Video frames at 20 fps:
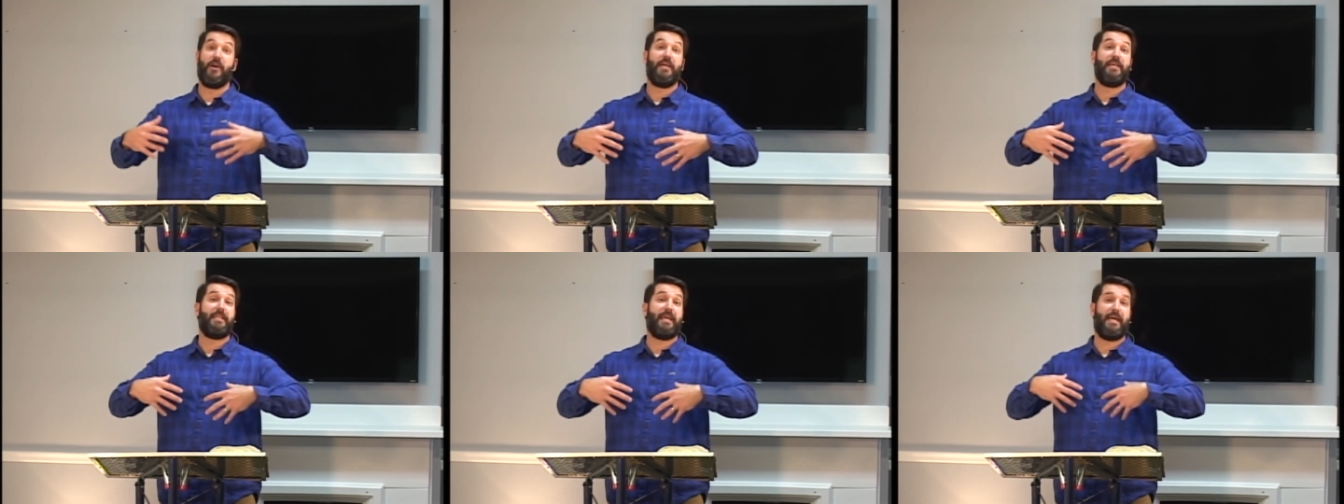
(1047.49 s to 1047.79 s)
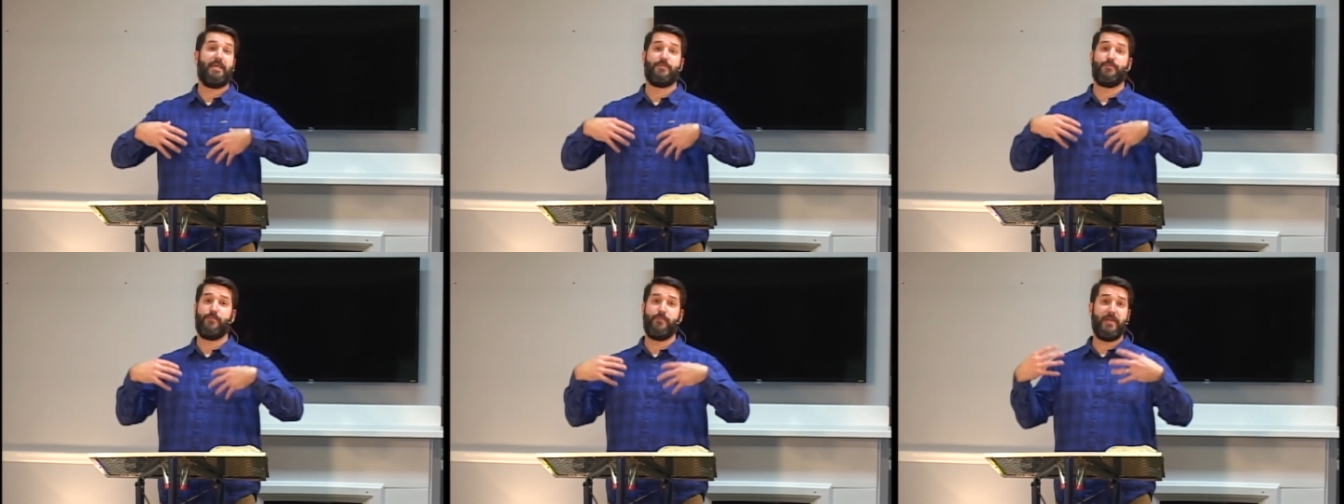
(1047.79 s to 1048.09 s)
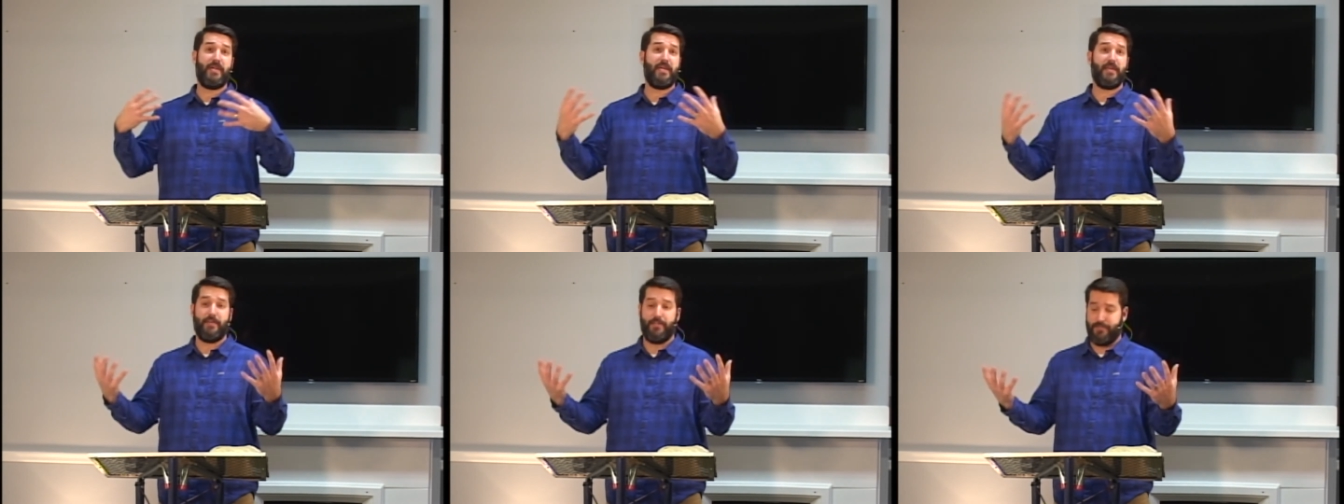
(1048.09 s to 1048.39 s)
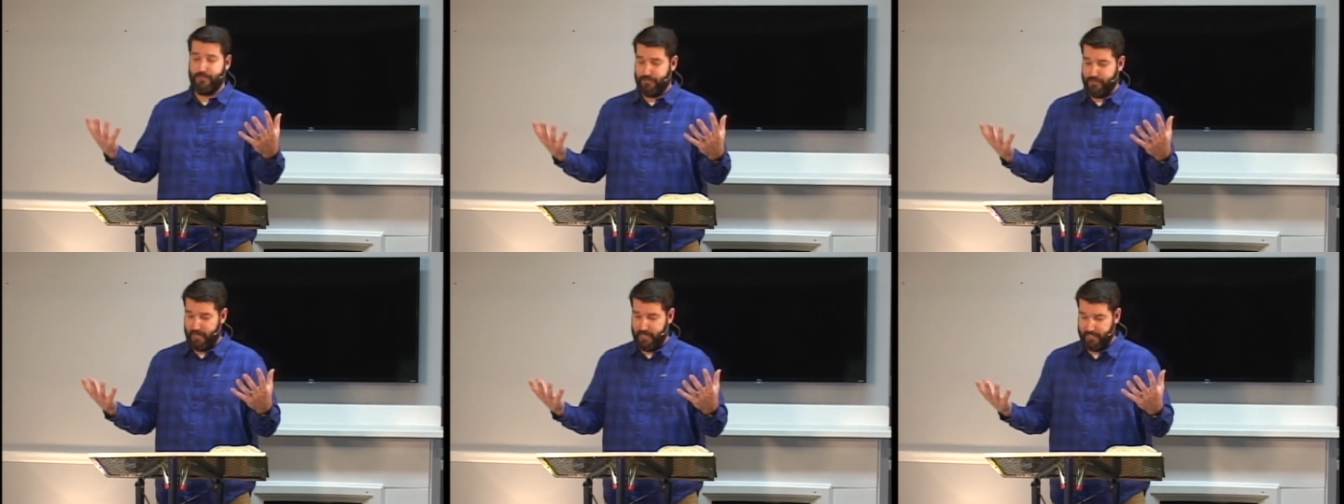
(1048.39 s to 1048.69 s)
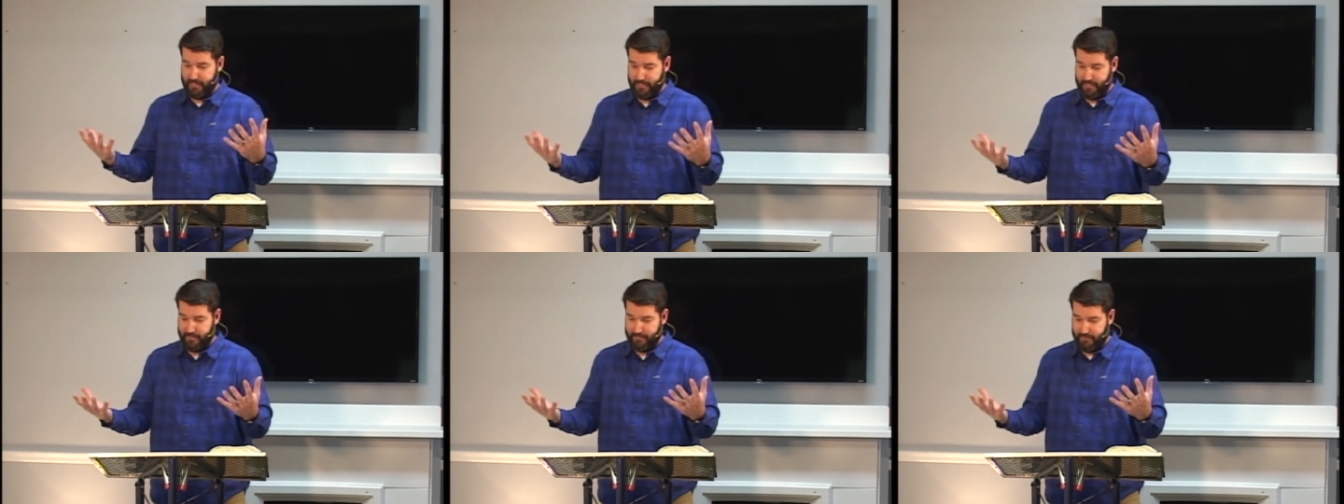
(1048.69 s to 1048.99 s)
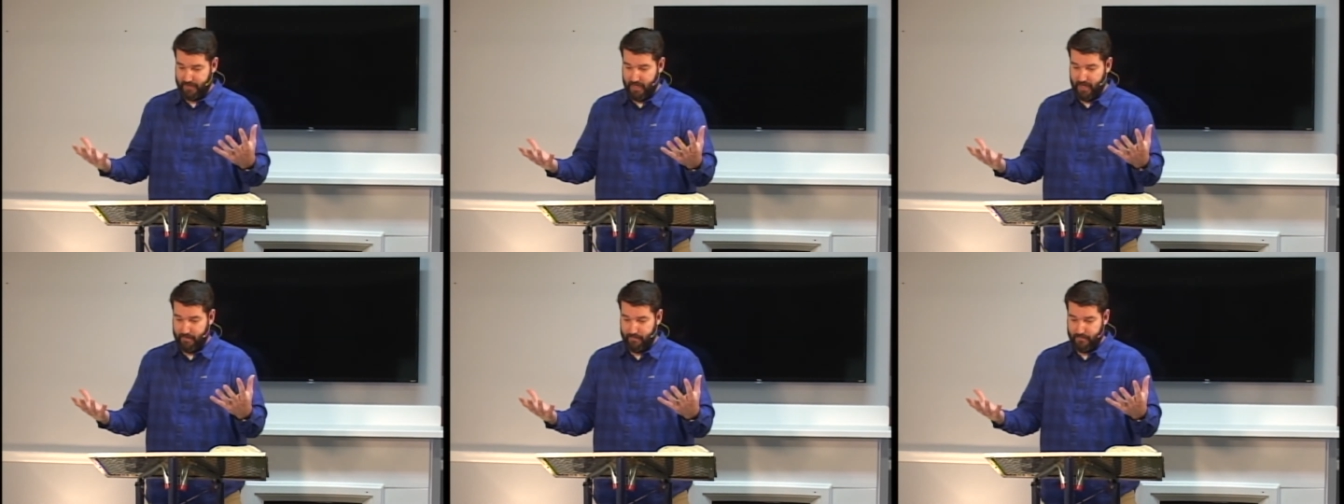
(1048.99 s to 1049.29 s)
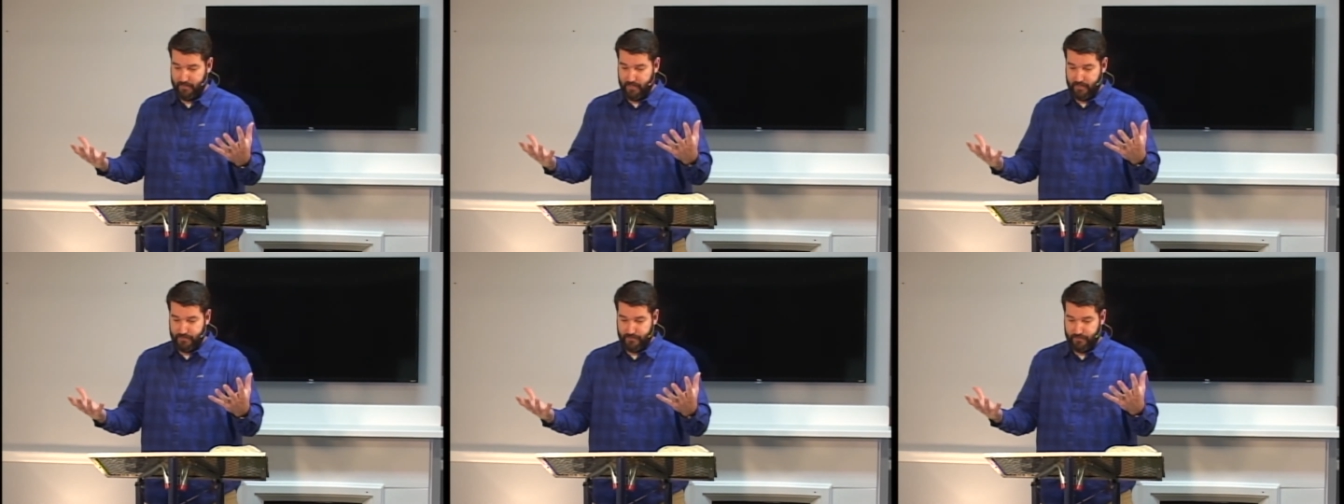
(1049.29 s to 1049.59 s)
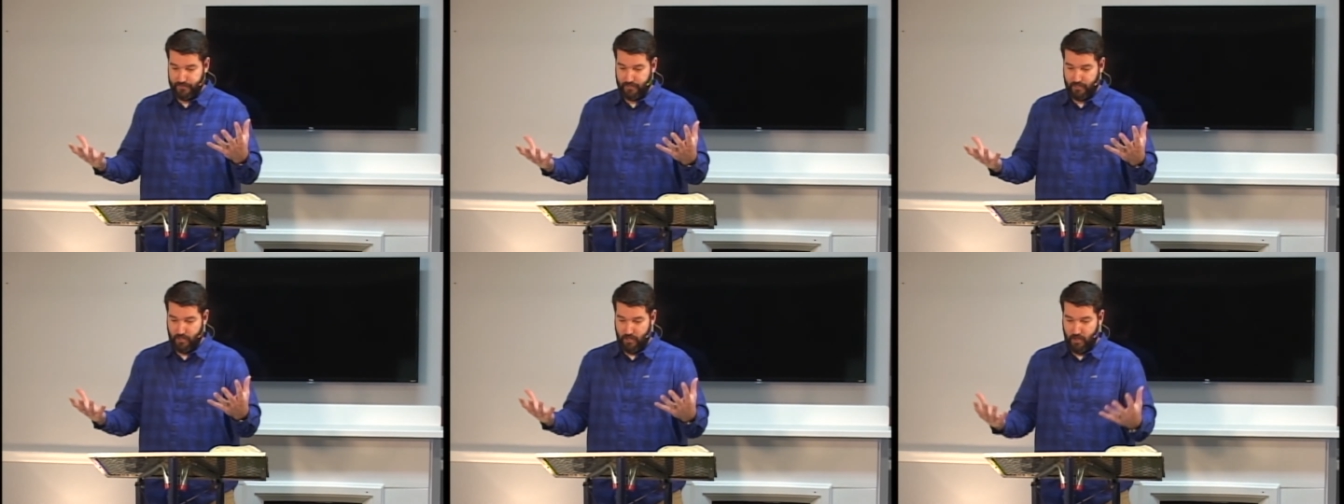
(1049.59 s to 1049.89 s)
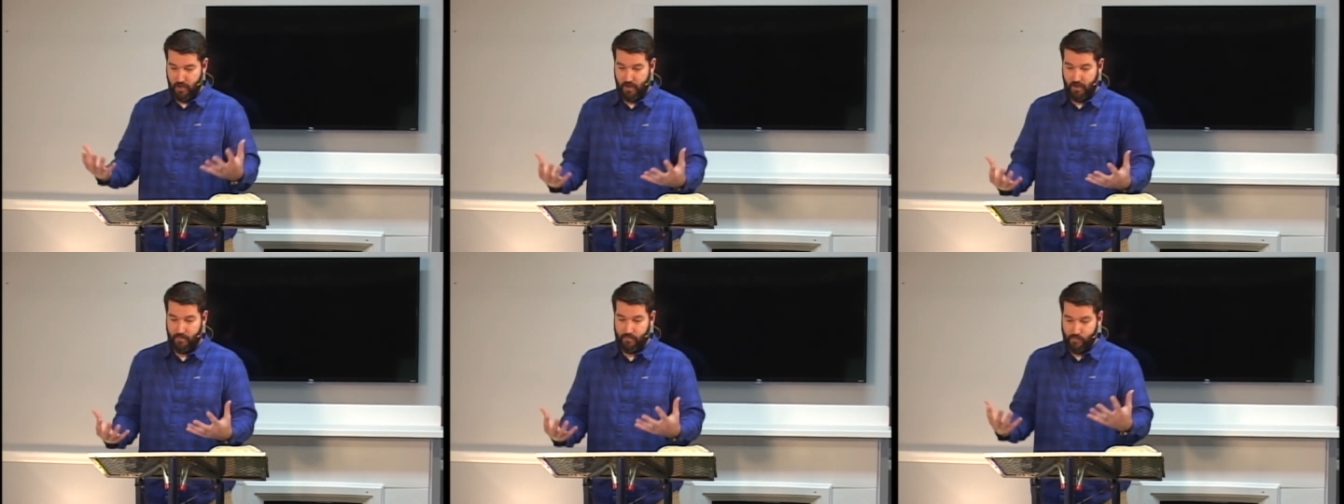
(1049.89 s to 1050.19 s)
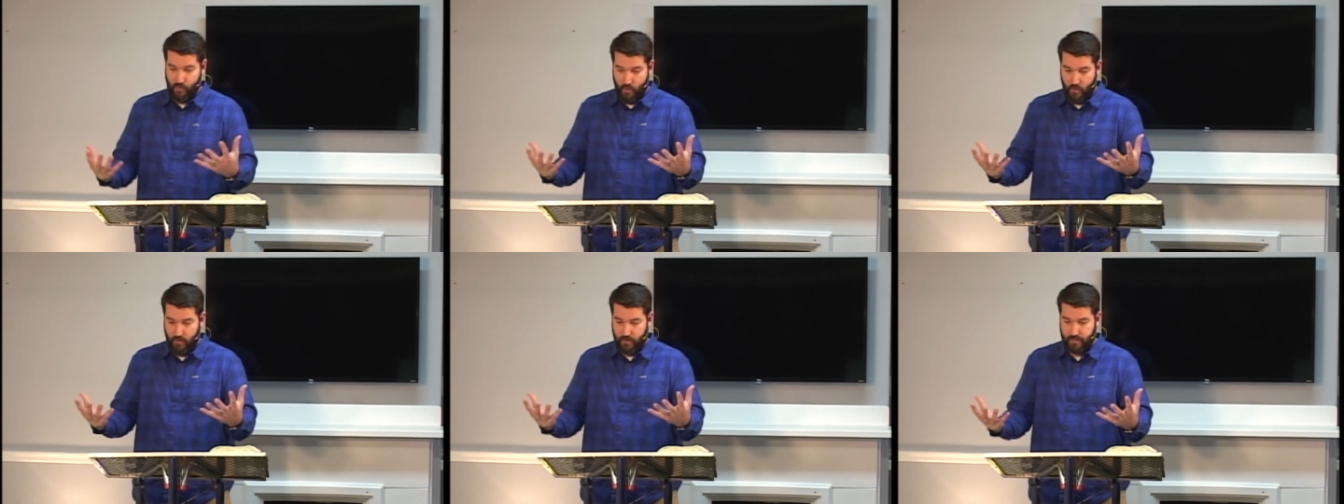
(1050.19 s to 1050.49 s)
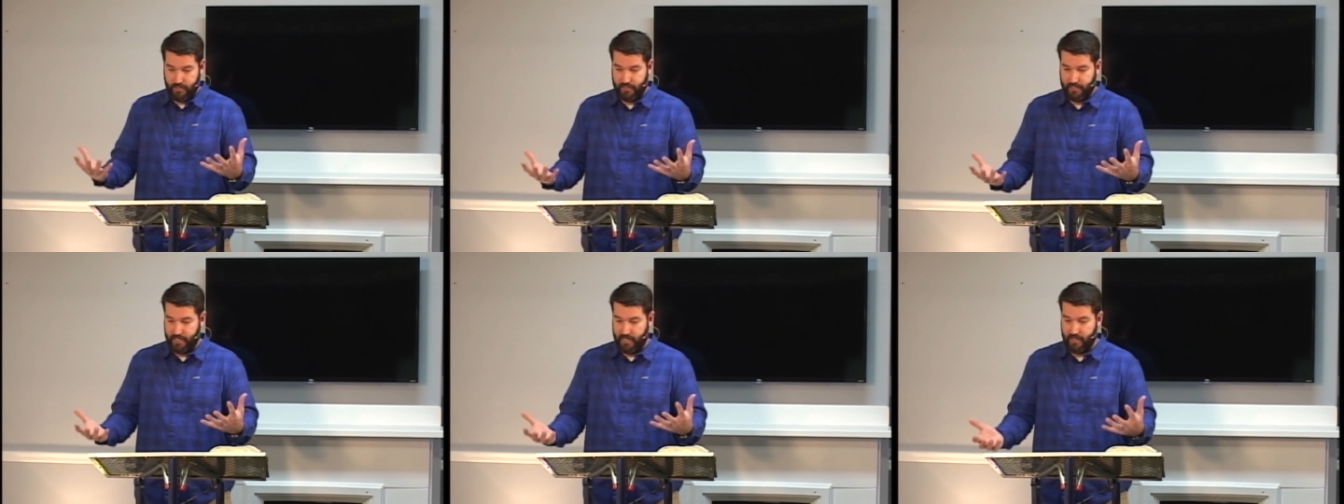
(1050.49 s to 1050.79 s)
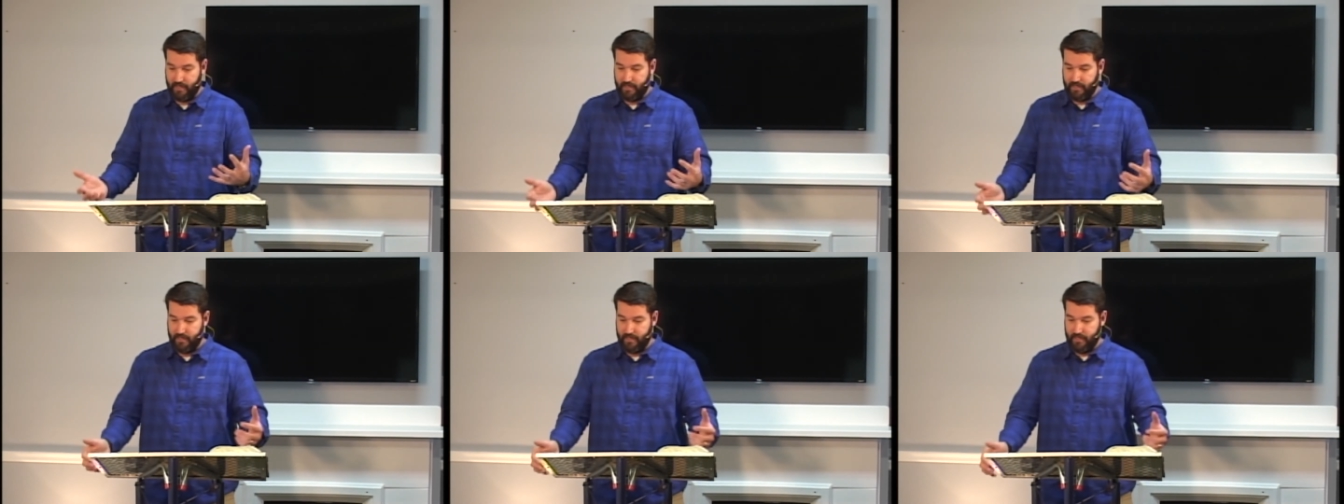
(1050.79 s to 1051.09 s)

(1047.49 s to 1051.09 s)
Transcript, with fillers: and as we try to live up to the law morally,